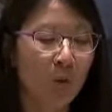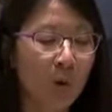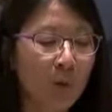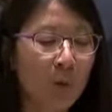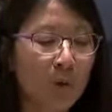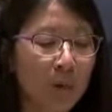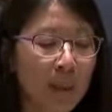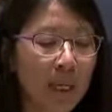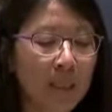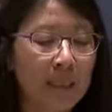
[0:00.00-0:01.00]
we will
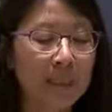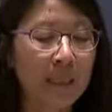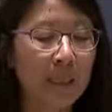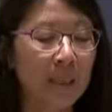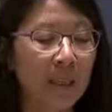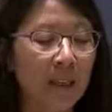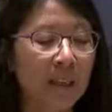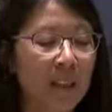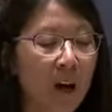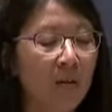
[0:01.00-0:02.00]
relentlessly
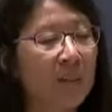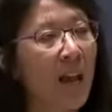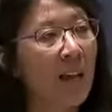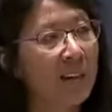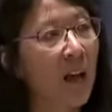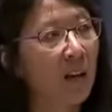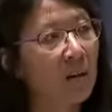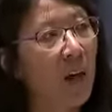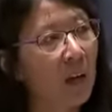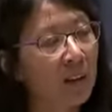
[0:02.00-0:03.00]
denounce attack
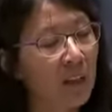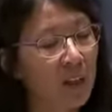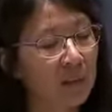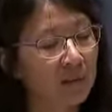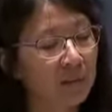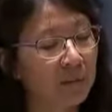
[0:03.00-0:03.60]
on healthcare